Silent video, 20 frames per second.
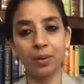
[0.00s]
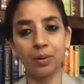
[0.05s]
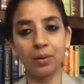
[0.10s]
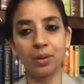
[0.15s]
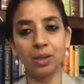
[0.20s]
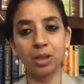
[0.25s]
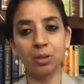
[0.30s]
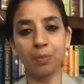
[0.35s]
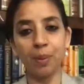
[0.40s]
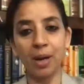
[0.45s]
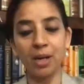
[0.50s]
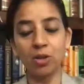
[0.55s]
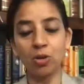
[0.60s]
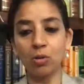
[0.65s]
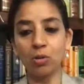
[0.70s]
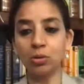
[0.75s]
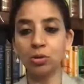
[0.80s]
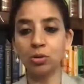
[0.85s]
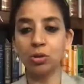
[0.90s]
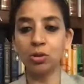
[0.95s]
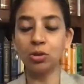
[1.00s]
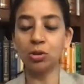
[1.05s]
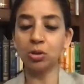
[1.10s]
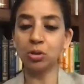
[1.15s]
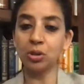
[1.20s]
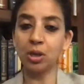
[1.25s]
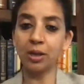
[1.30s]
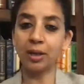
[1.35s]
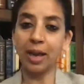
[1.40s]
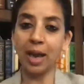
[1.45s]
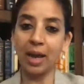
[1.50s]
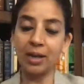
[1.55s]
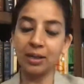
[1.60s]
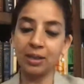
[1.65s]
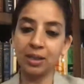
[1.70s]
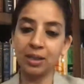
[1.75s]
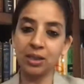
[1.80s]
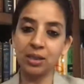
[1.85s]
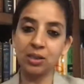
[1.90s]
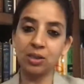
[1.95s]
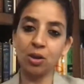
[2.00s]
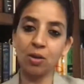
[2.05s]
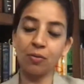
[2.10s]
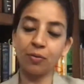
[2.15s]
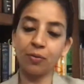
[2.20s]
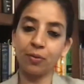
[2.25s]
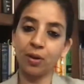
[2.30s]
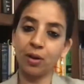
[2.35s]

despite constitutional guarantees of